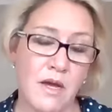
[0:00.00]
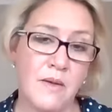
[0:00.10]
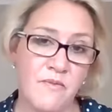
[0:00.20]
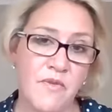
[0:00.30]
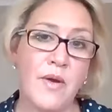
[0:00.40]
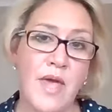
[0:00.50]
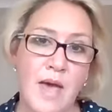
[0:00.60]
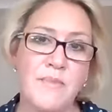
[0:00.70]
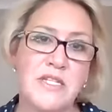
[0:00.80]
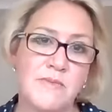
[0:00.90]
I am very
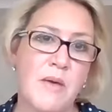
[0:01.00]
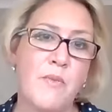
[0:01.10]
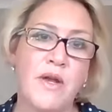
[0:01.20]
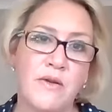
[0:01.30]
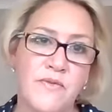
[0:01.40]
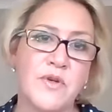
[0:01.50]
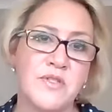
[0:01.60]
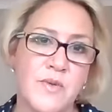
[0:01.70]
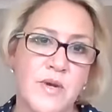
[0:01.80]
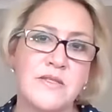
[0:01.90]
happy to be one of
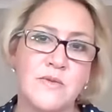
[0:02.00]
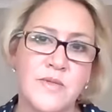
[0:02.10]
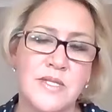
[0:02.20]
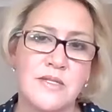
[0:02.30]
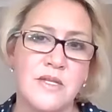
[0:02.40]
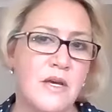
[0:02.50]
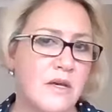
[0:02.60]
those resources